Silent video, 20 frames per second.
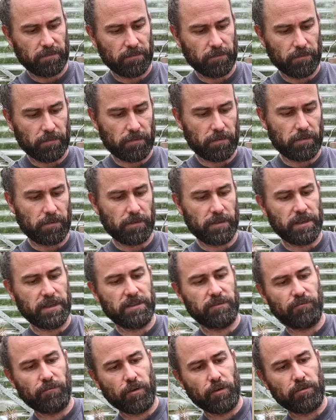Oh,
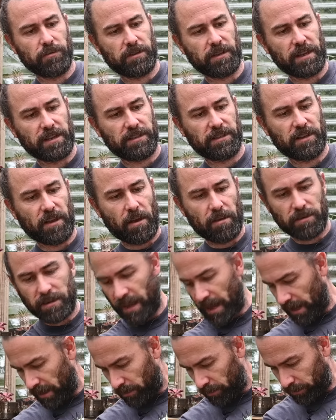these roots are so
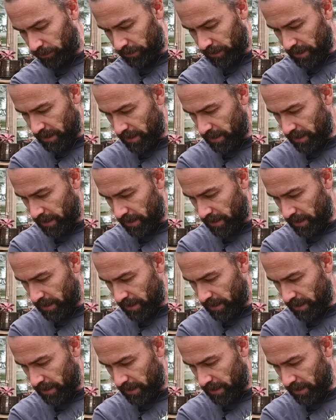tangled.